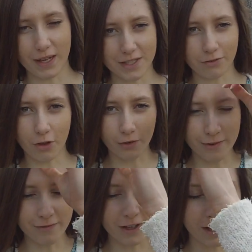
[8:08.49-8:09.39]
in the last vlog
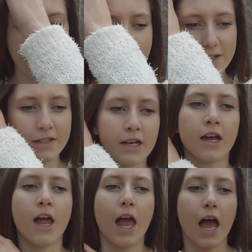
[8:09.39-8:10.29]
when Vinny had
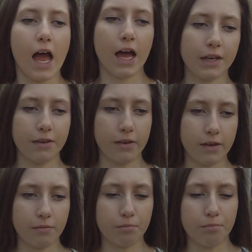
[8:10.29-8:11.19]

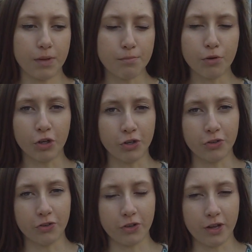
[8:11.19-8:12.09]
been put
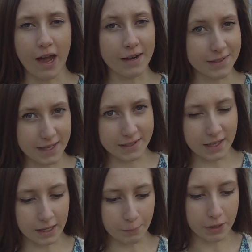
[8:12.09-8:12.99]
under
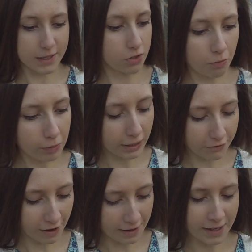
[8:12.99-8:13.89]
anaesthetic, but he's
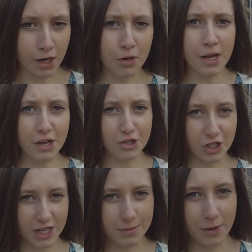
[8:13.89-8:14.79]
completely fine now.
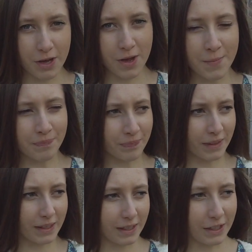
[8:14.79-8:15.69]
Jasper,
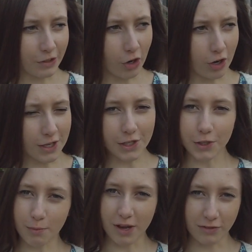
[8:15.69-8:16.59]
he got
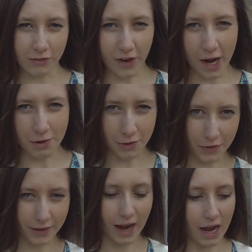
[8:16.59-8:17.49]
into a bit of a fight with
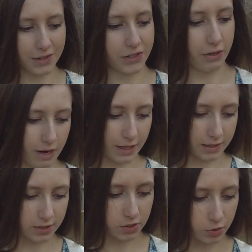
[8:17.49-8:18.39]
another cat, so
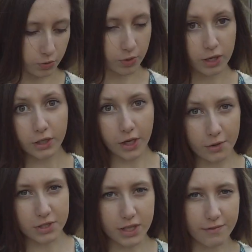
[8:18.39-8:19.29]
had to
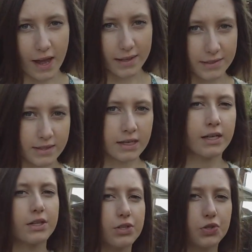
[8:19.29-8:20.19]
go to the vets
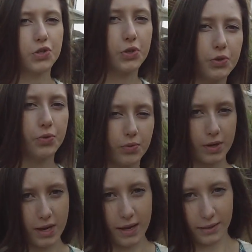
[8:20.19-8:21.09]
to
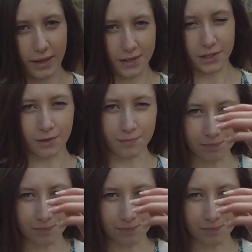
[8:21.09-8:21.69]
get some